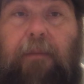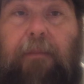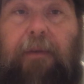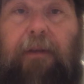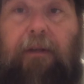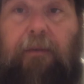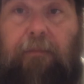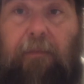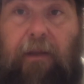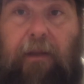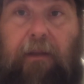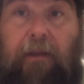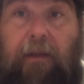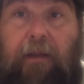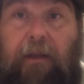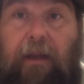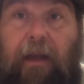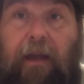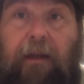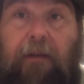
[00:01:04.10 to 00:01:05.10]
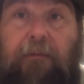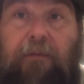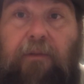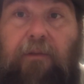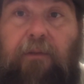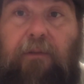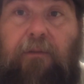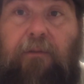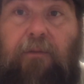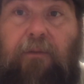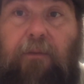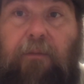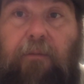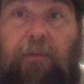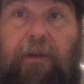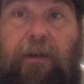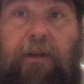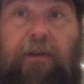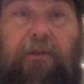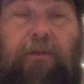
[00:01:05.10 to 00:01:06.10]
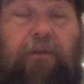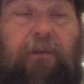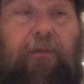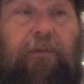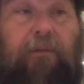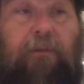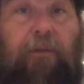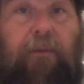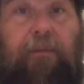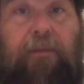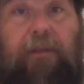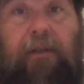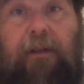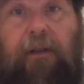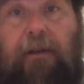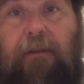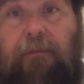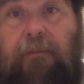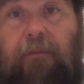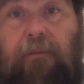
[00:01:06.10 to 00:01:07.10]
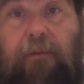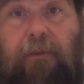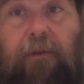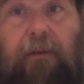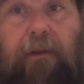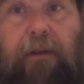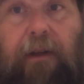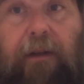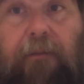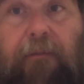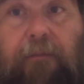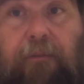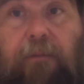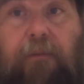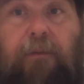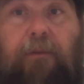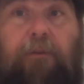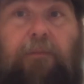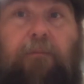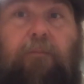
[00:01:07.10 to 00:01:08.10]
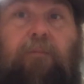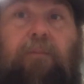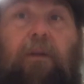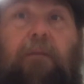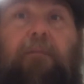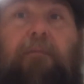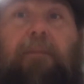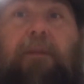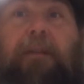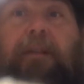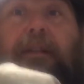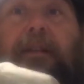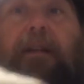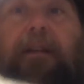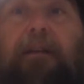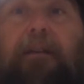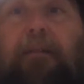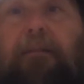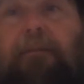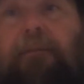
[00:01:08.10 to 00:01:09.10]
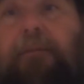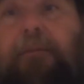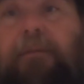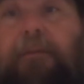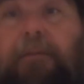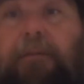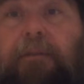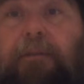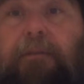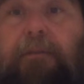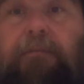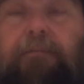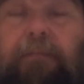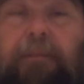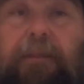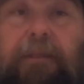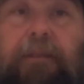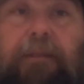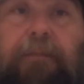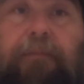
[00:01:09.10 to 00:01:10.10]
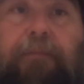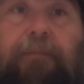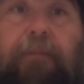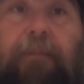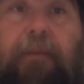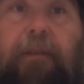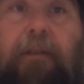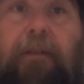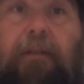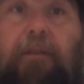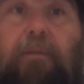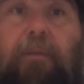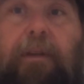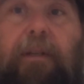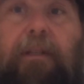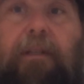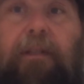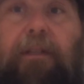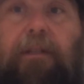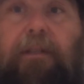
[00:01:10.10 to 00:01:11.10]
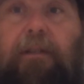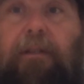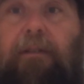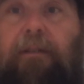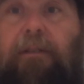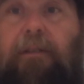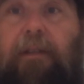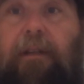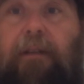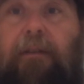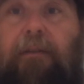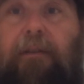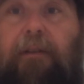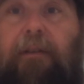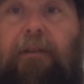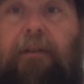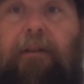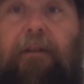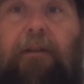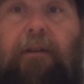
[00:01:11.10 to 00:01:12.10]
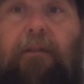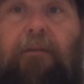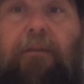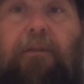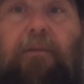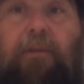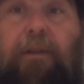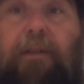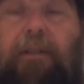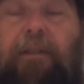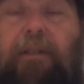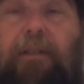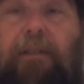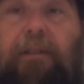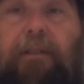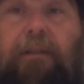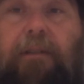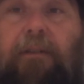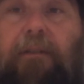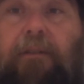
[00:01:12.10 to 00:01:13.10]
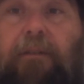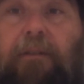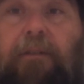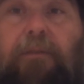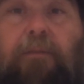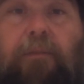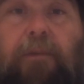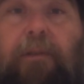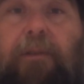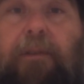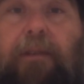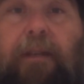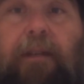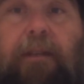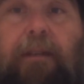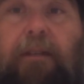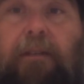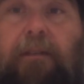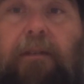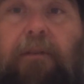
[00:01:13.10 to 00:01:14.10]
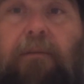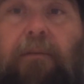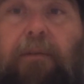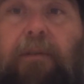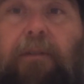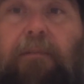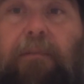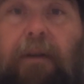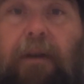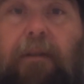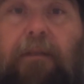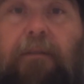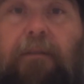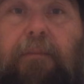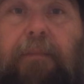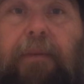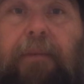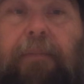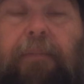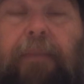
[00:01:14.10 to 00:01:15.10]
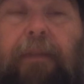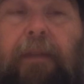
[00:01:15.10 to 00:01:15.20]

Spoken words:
mean, I have rented uniforms that I've wore, and I've wore probably now for 26 years that I've done it. And over 26 years, there's one thing that's always bothered me,